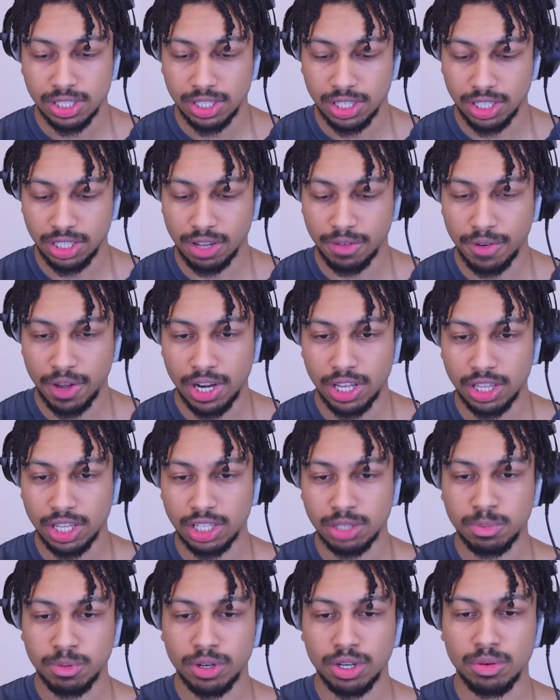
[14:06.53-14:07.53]
He's defending
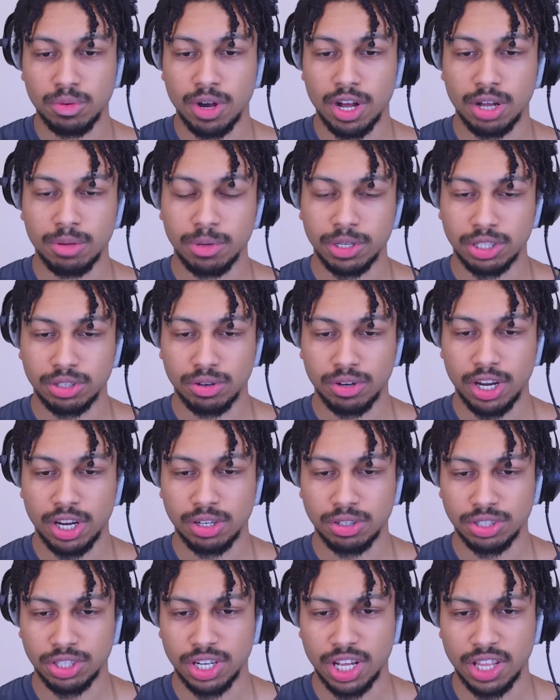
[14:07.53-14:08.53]
this pretty well, but
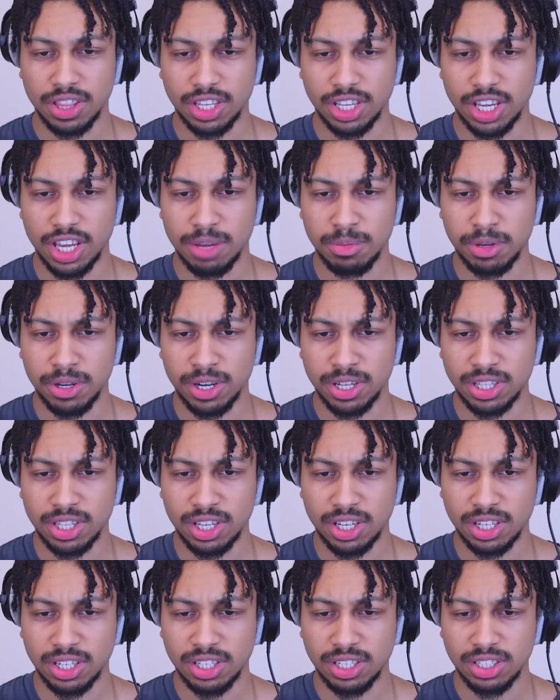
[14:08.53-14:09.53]
Tornado should end the game here, I
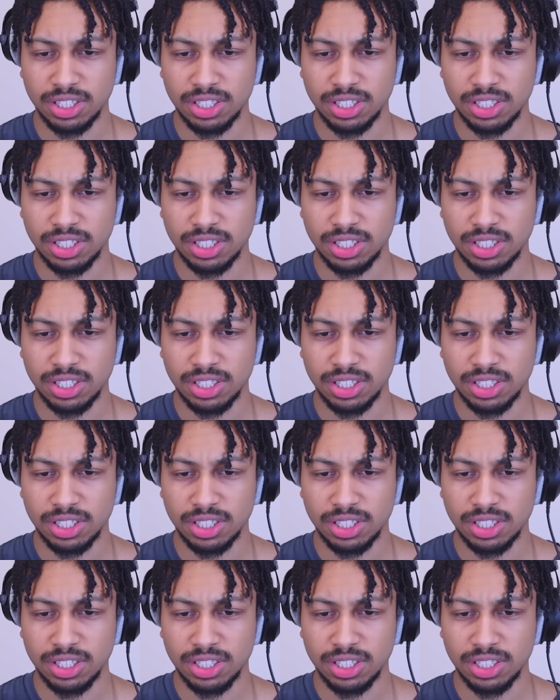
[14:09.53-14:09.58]
think.